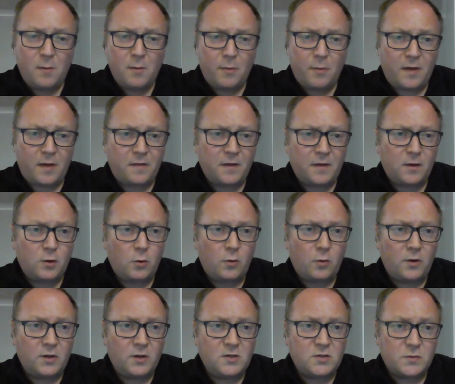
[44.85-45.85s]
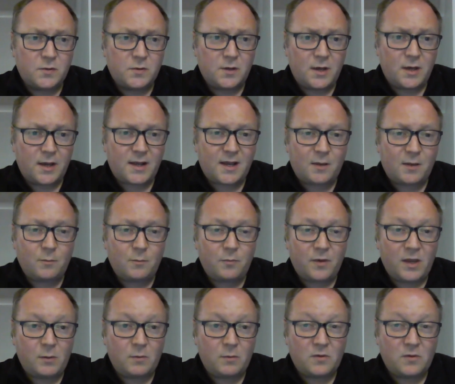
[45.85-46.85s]
But I think going into a
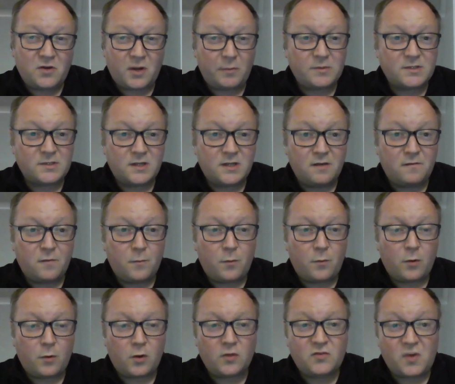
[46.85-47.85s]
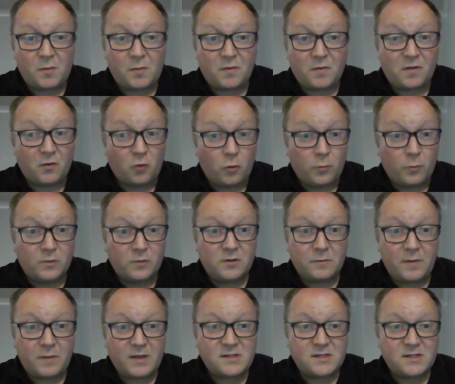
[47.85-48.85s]
campaign with Champions League football on top of the normal
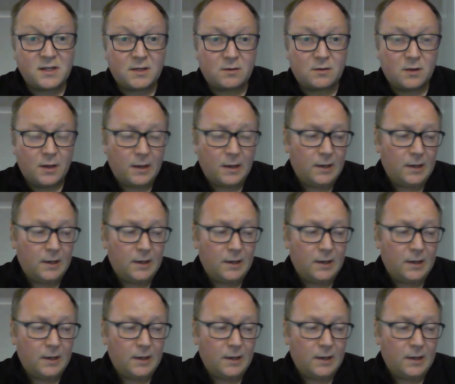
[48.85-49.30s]
domestic